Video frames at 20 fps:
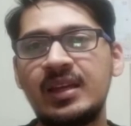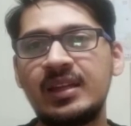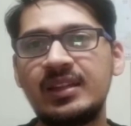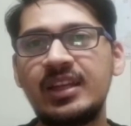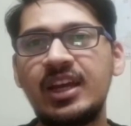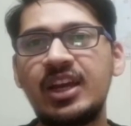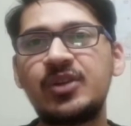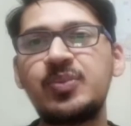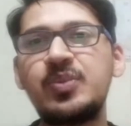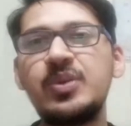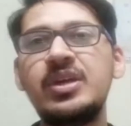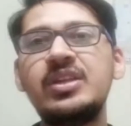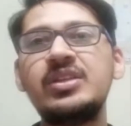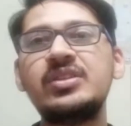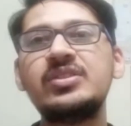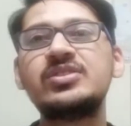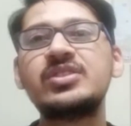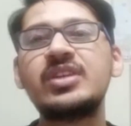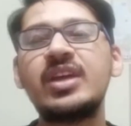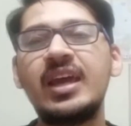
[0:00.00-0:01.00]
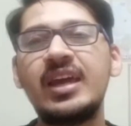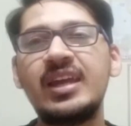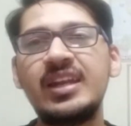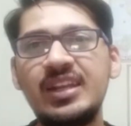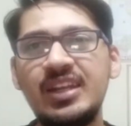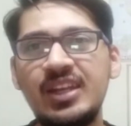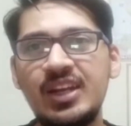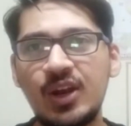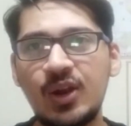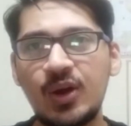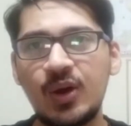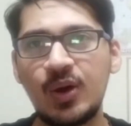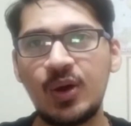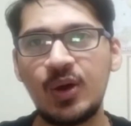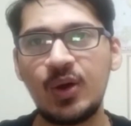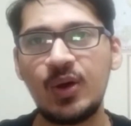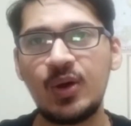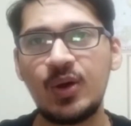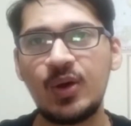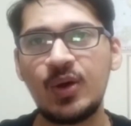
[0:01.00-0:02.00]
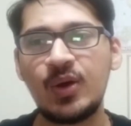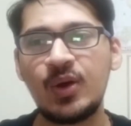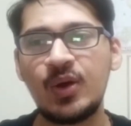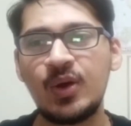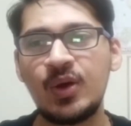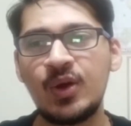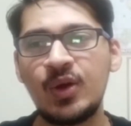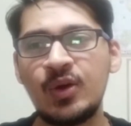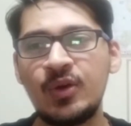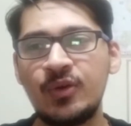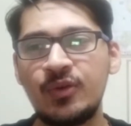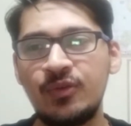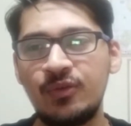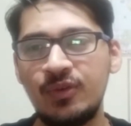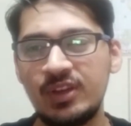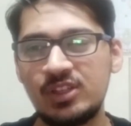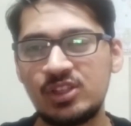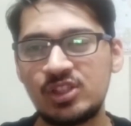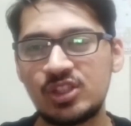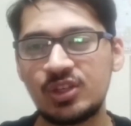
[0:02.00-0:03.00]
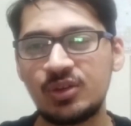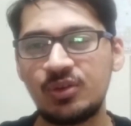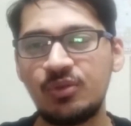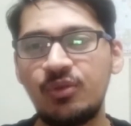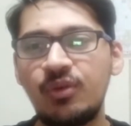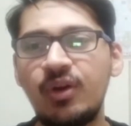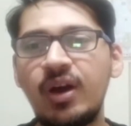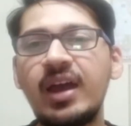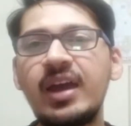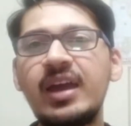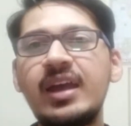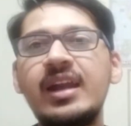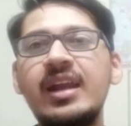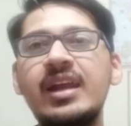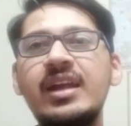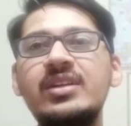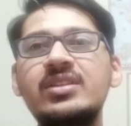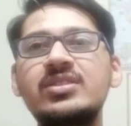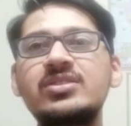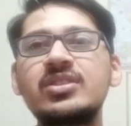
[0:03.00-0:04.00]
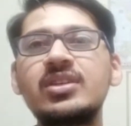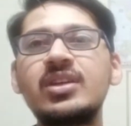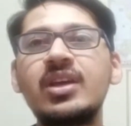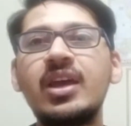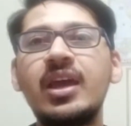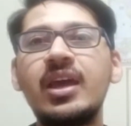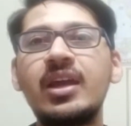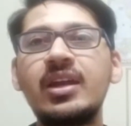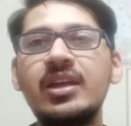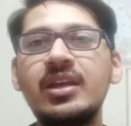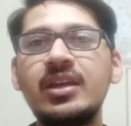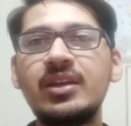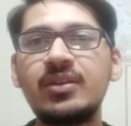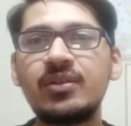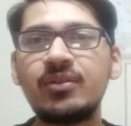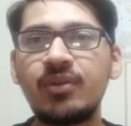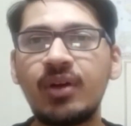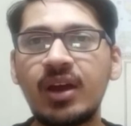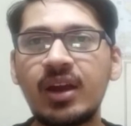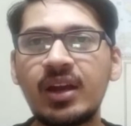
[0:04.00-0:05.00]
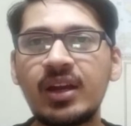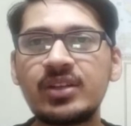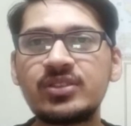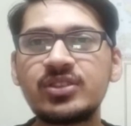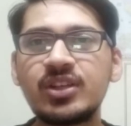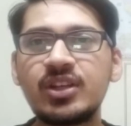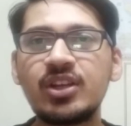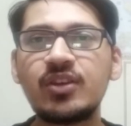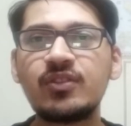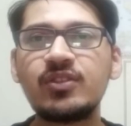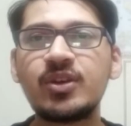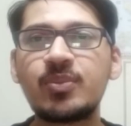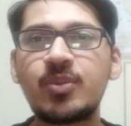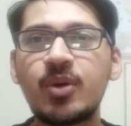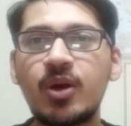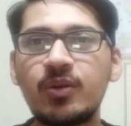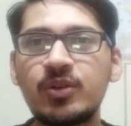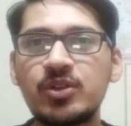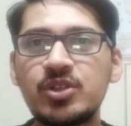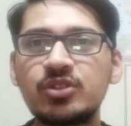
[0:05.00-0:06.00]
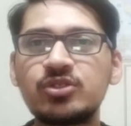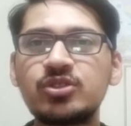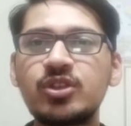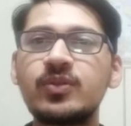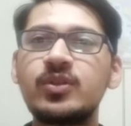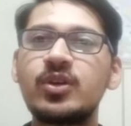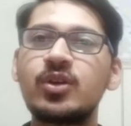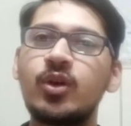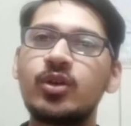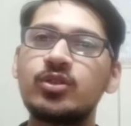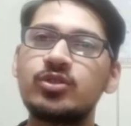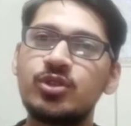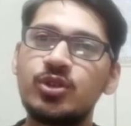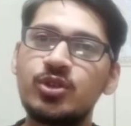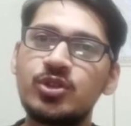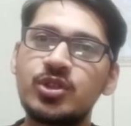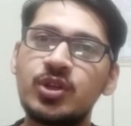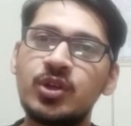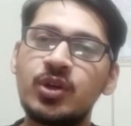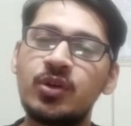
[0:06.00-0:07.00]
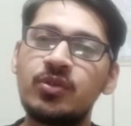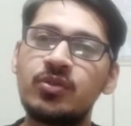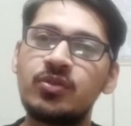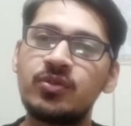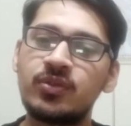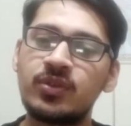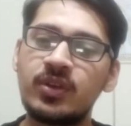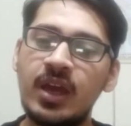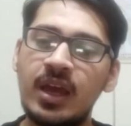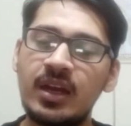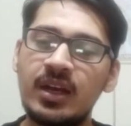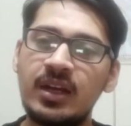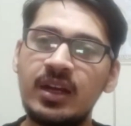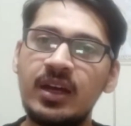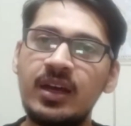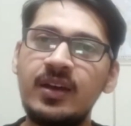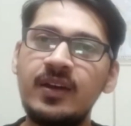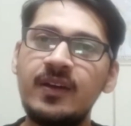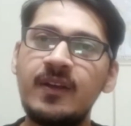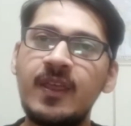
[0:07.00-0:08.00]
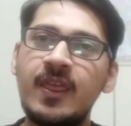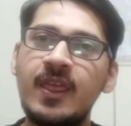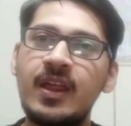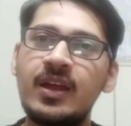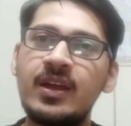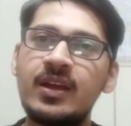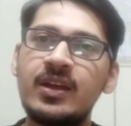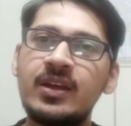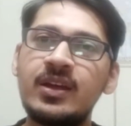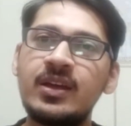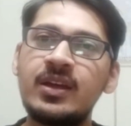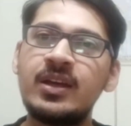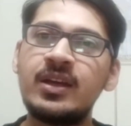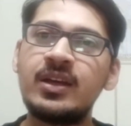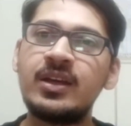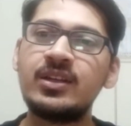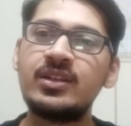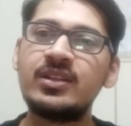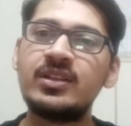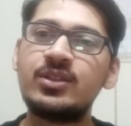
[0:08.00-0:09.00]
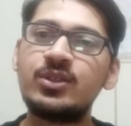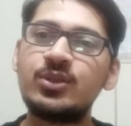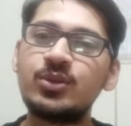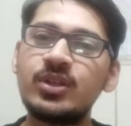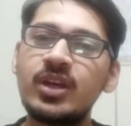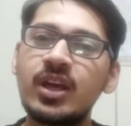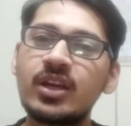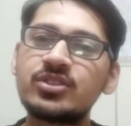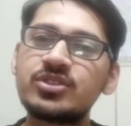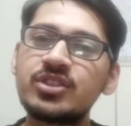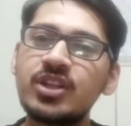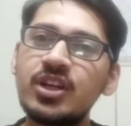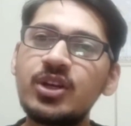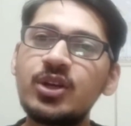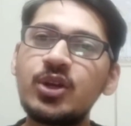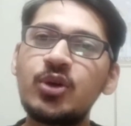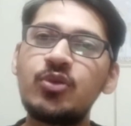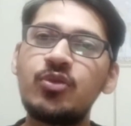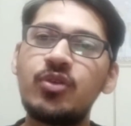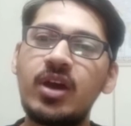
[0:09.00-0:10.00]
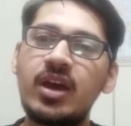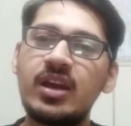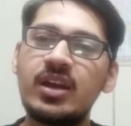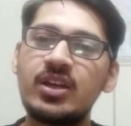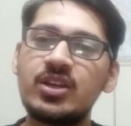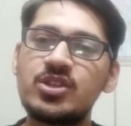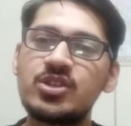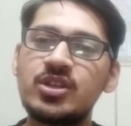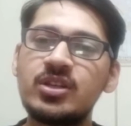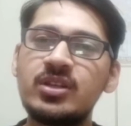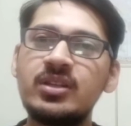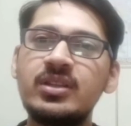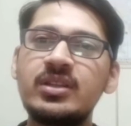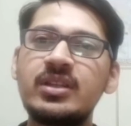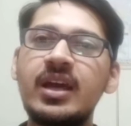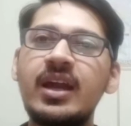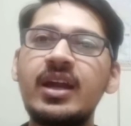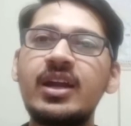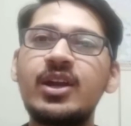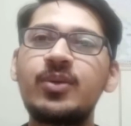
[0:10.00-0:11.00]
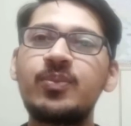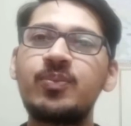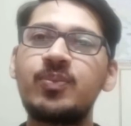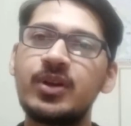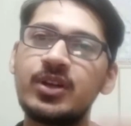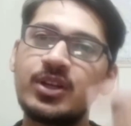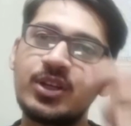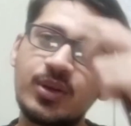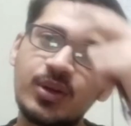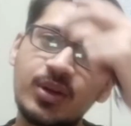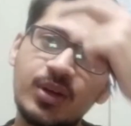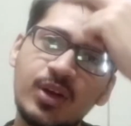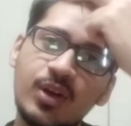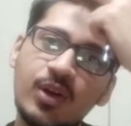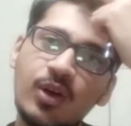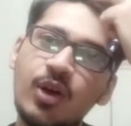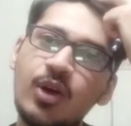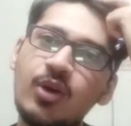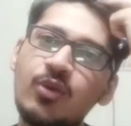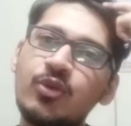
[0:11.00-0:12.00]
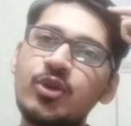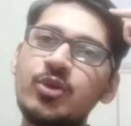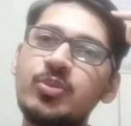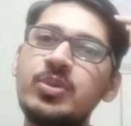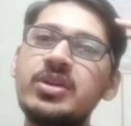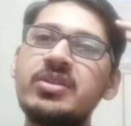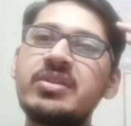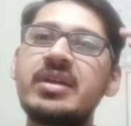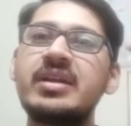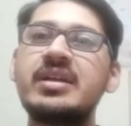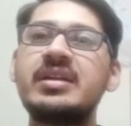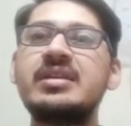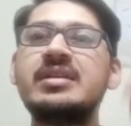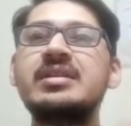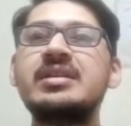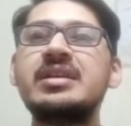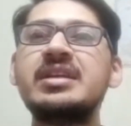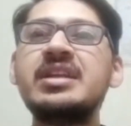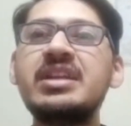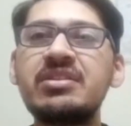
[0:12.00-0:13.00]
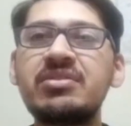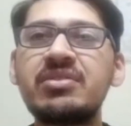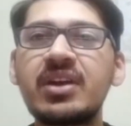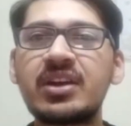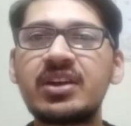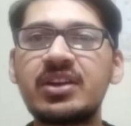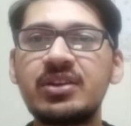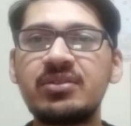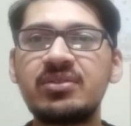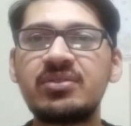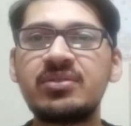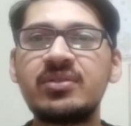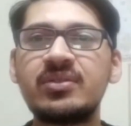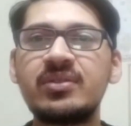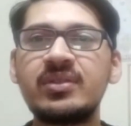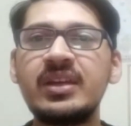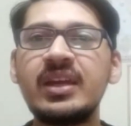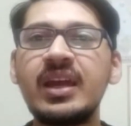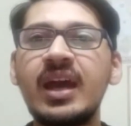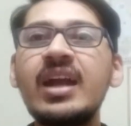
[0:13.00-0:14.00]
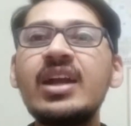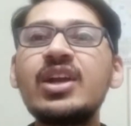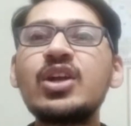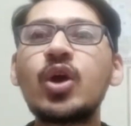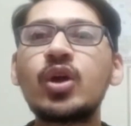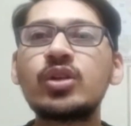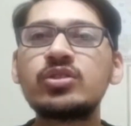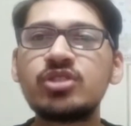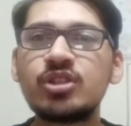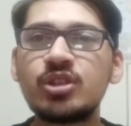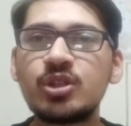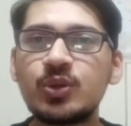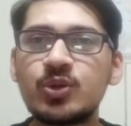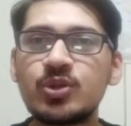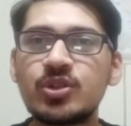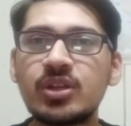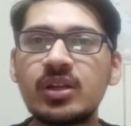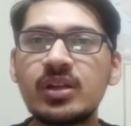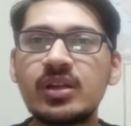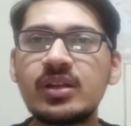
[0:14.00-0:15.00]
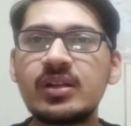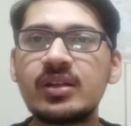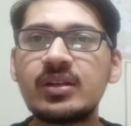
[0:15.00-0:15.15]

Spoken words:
That means any law which violates any of the provisions of the Constitution of Canada, to the extent of violation, that particular law would be rendered ineffective, unconstitutional.